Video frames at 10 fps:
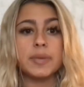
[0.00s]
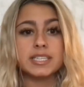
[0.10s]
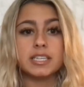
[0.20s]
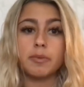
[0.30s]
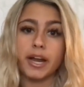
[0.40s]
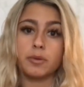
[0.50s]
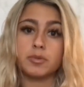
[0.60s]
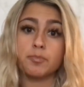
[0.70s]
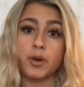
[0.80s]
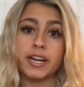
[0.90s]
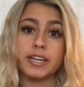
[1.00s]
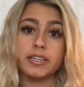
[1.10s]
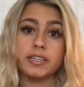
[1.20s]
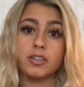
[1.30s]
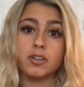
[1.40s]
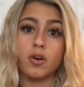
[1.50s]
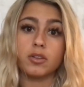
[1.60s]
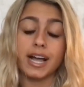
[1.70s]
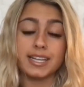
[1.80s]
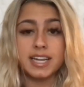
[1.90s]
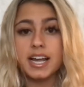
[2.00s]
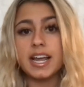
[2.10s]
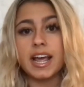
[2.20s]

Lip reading: Basically my hair was braided last night